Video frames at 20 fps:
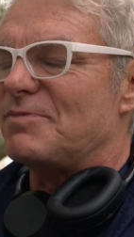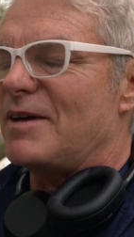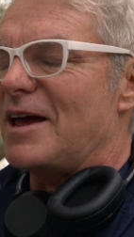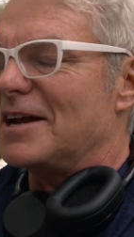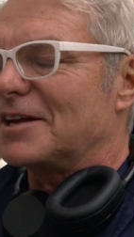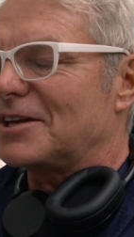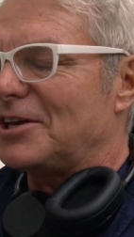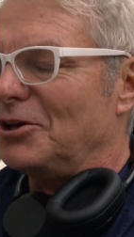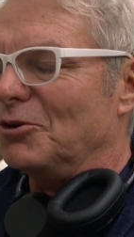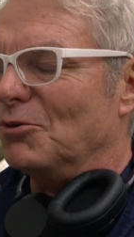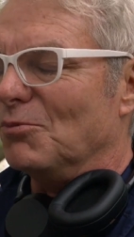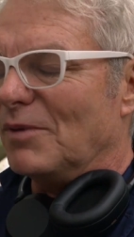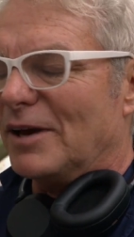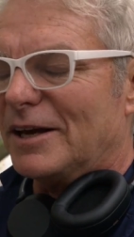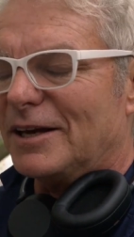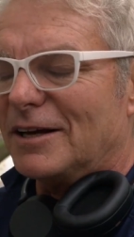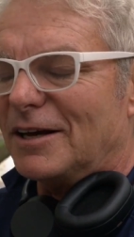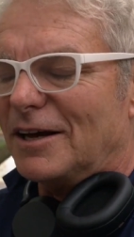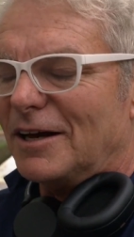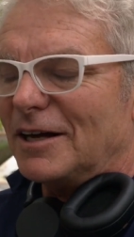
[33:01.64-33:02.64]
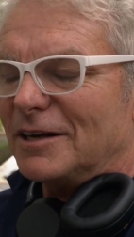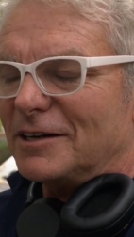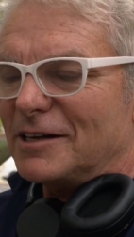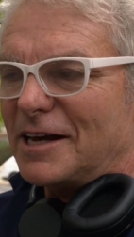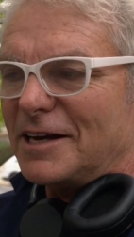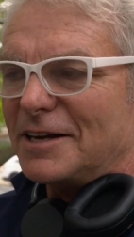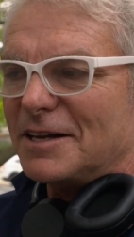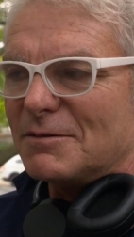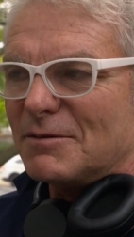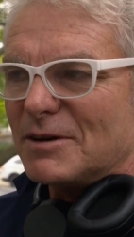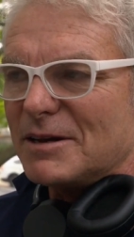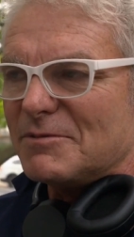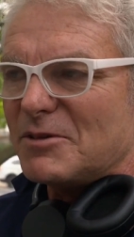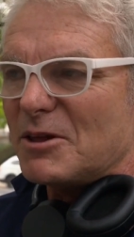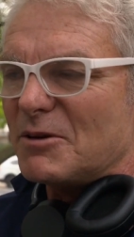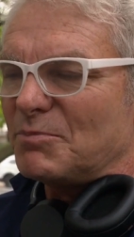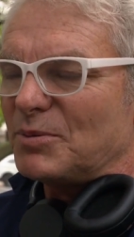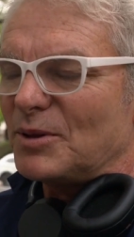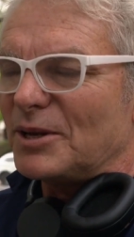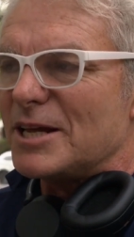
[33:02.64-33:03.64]
about killed me, and
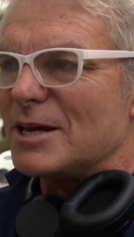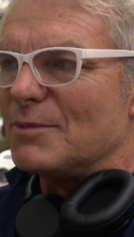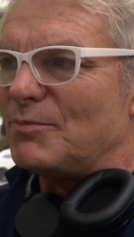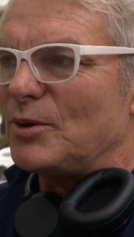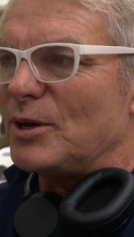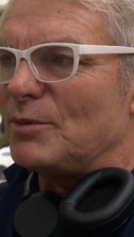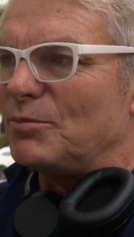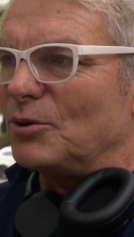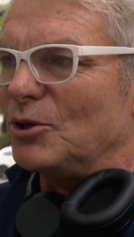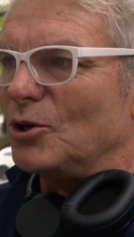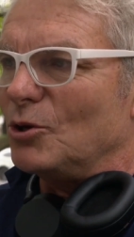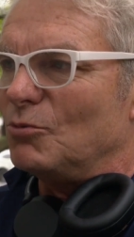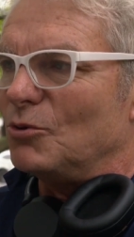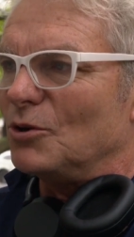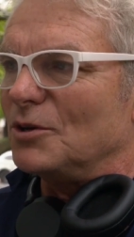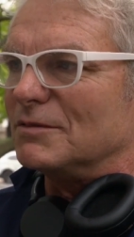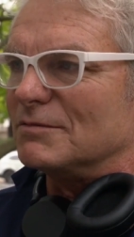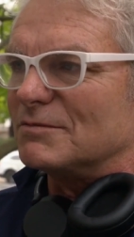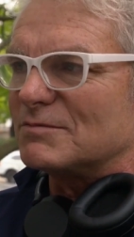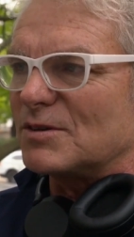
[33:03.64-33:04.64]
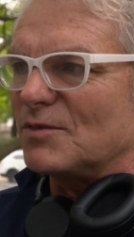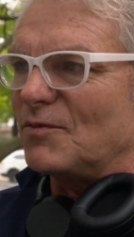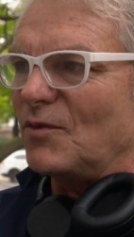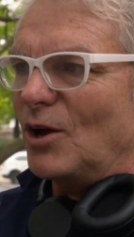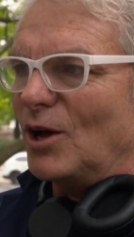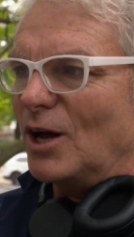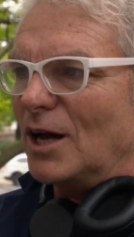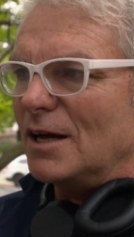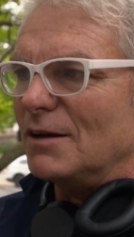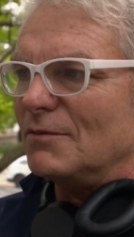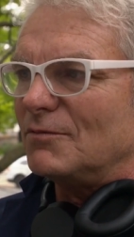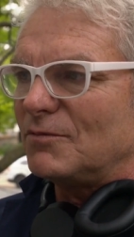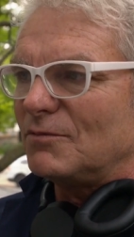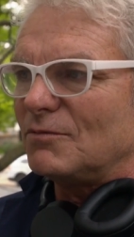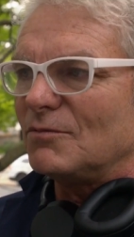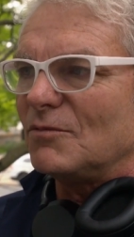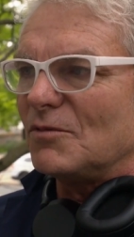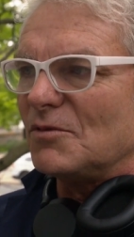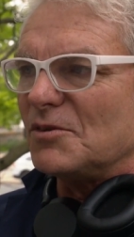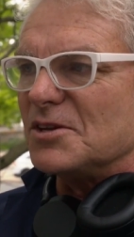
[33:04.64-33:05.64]
there are plenty of people who wouldn't survive
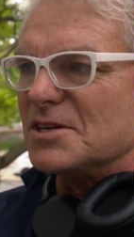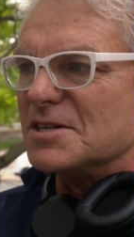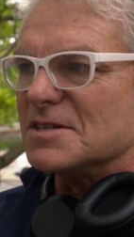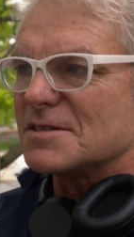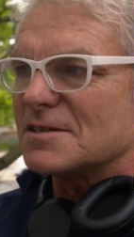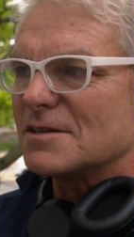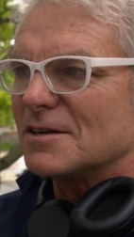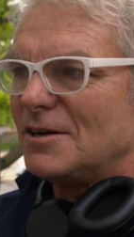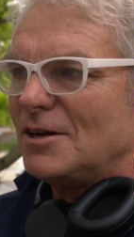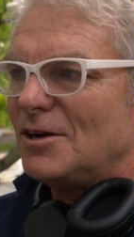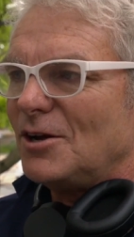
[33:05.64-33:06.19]
this.